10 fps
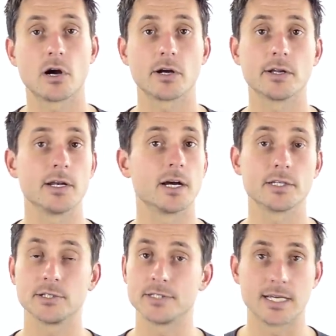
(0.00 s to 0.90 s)
on
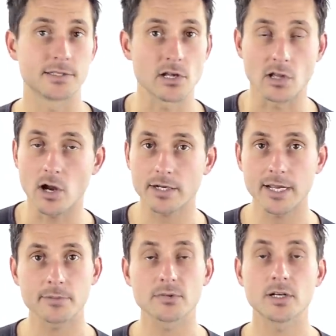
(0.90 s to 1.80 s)
your D S L R
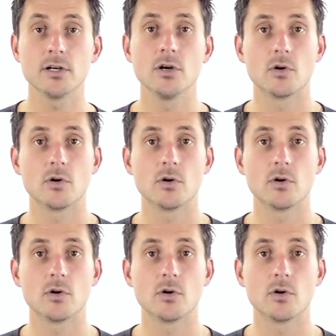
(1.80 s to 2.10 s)
camera